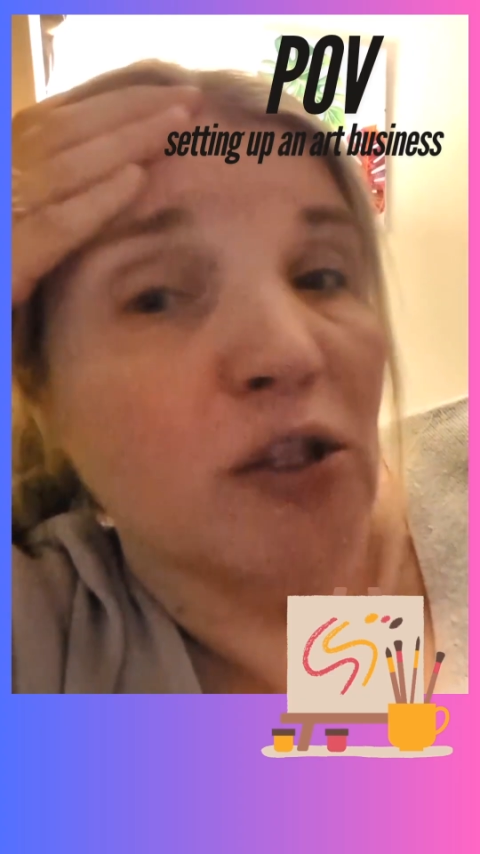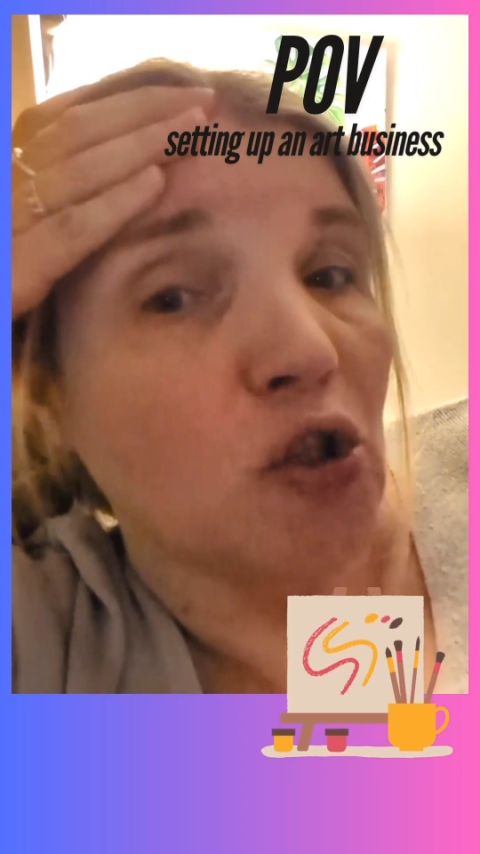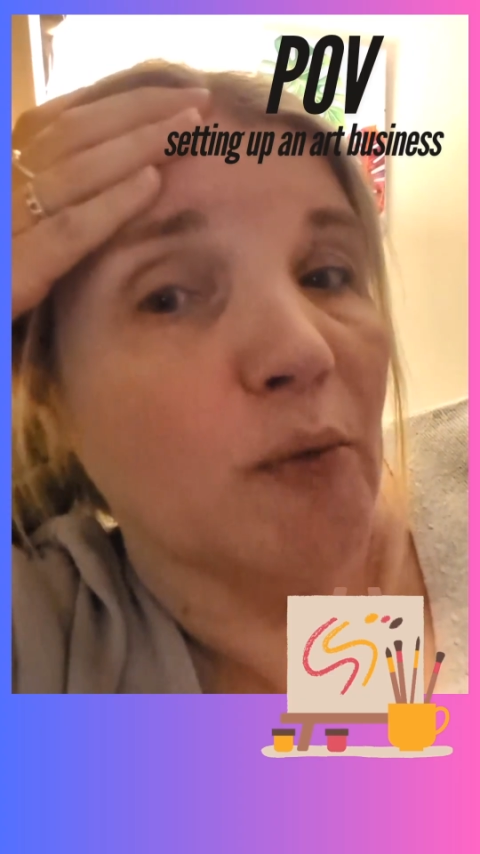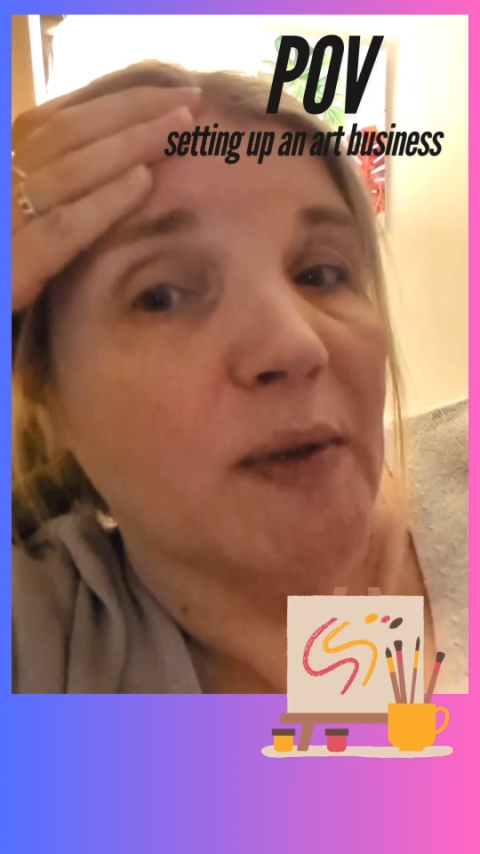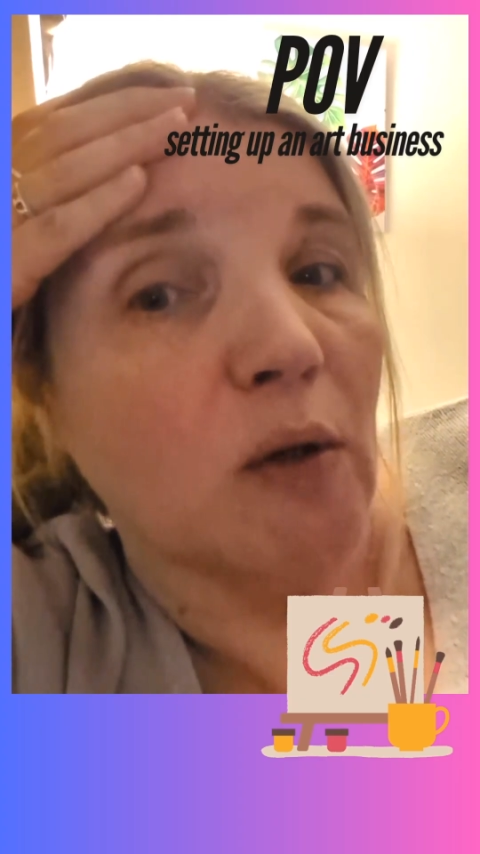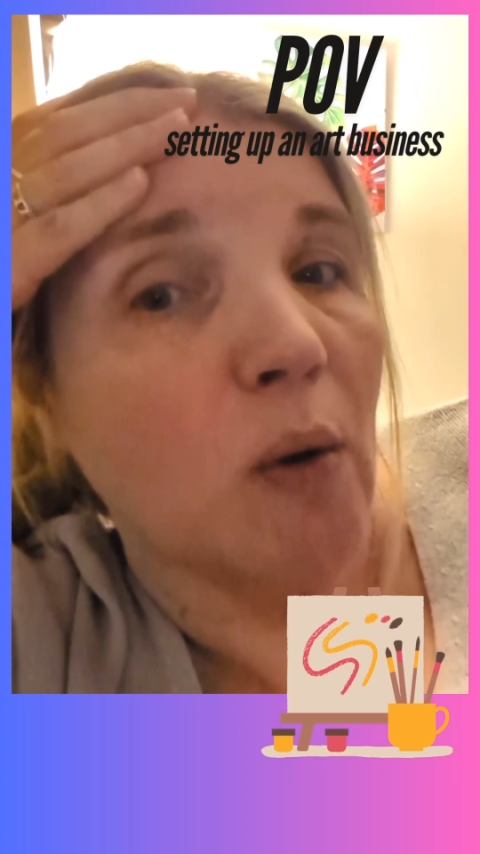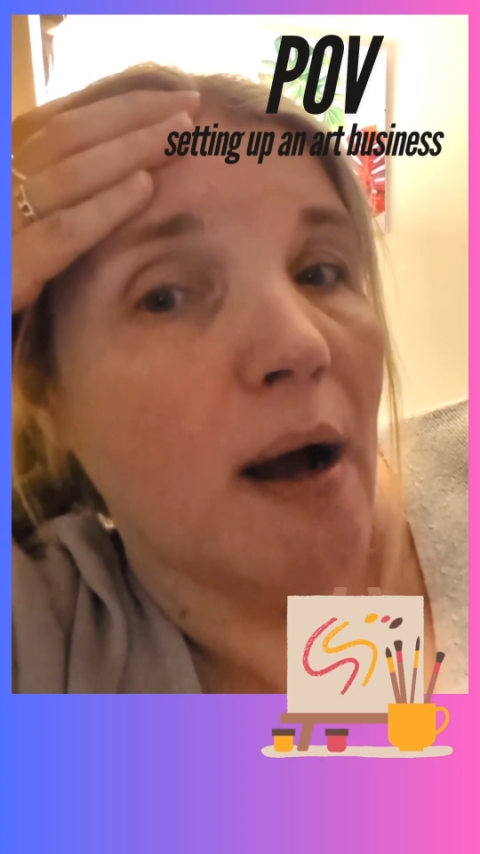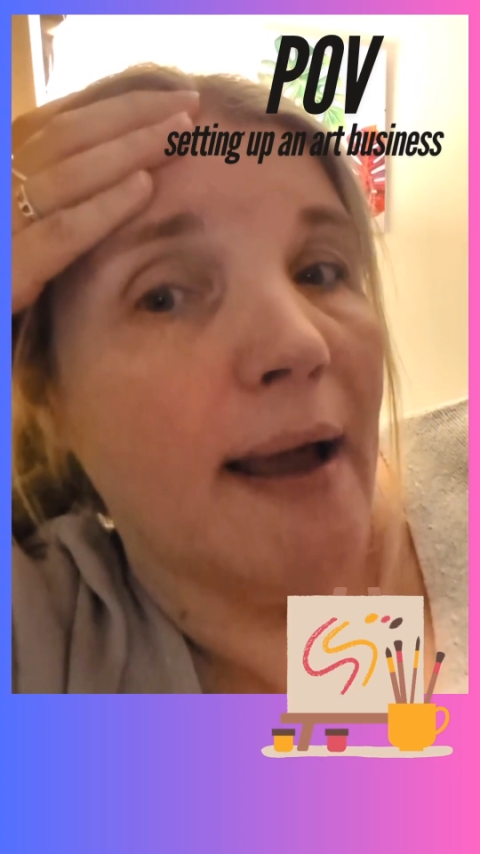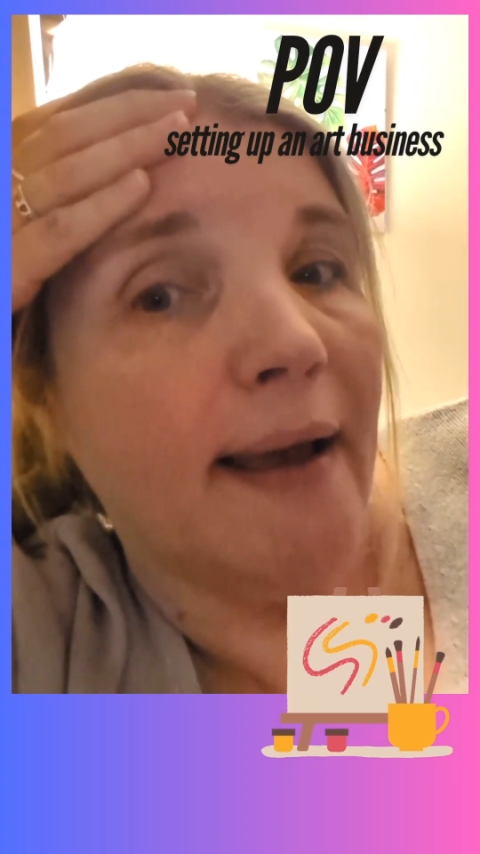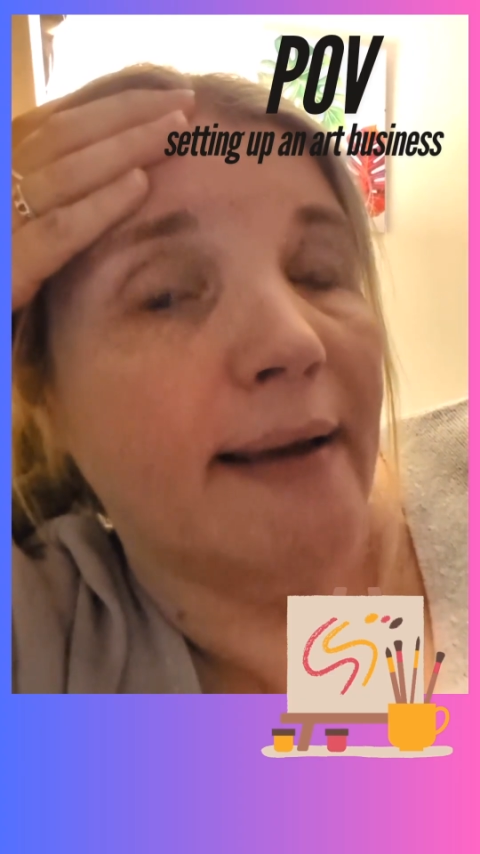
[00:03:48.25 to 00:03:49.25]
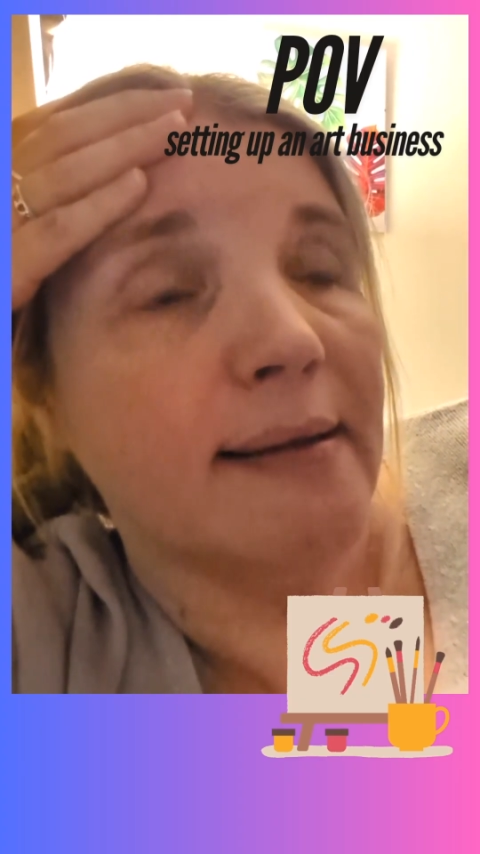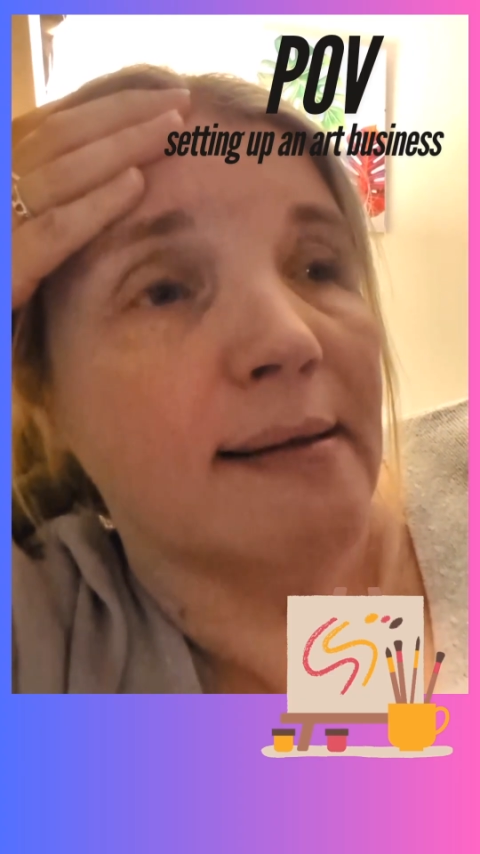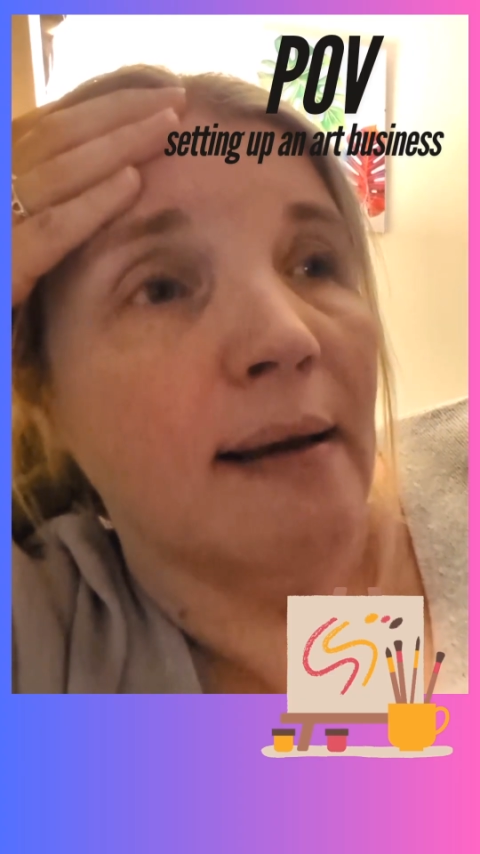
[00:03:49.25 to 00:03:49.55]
the shops are quiet